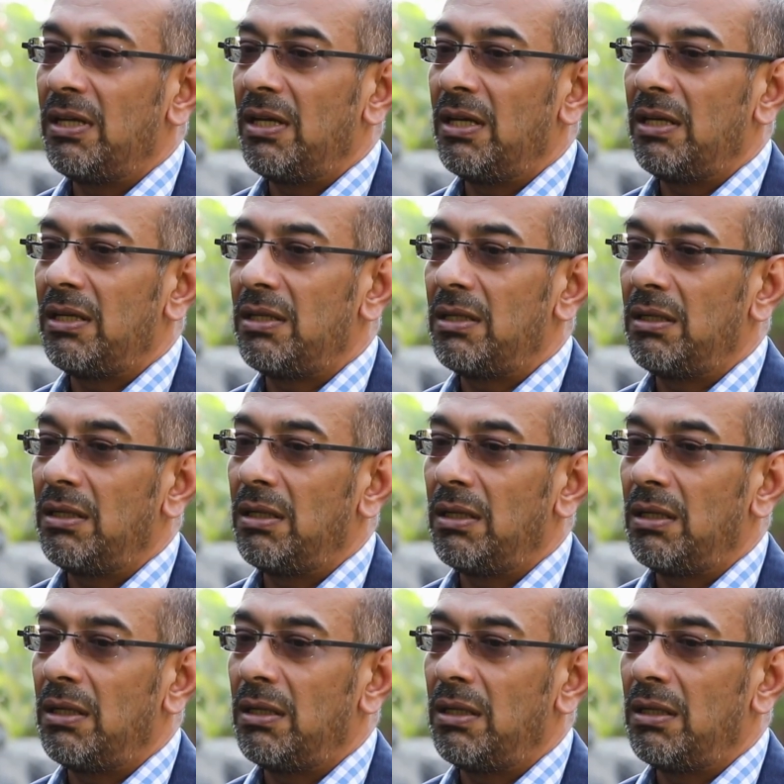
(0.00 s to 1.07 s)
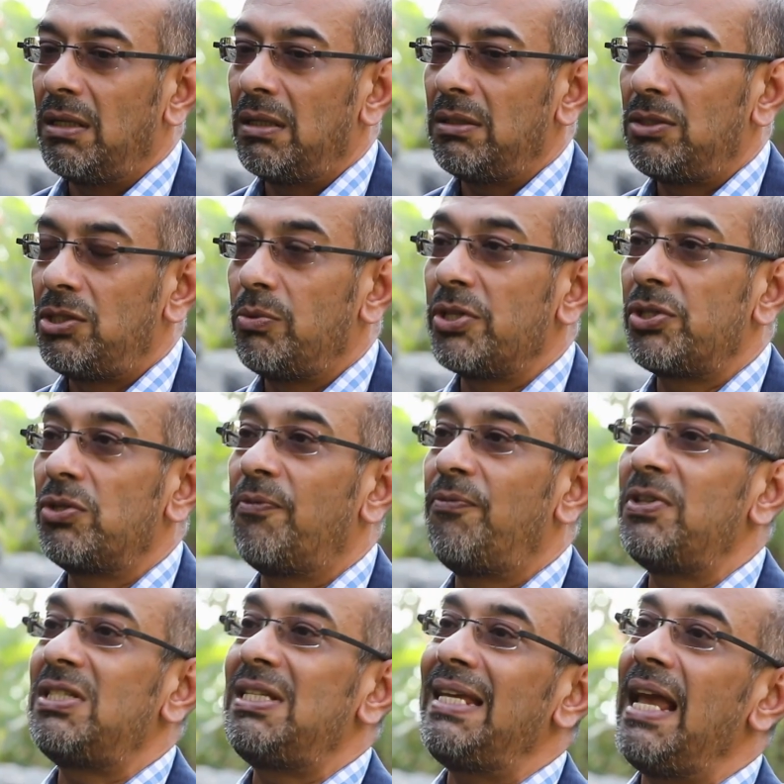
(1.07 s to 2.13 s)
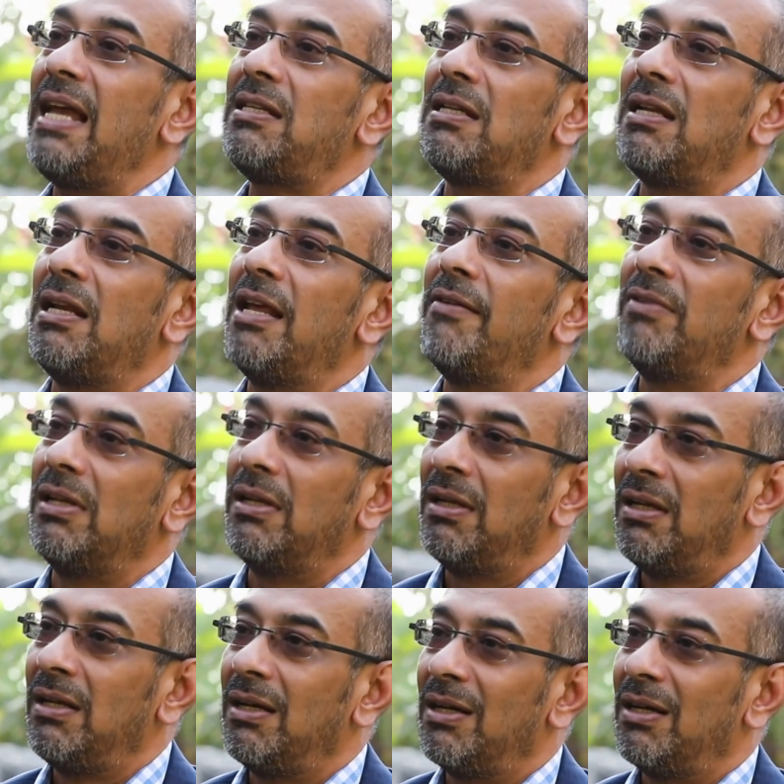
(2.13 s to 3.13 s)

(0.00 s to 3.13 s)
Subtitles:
to a sophisticated level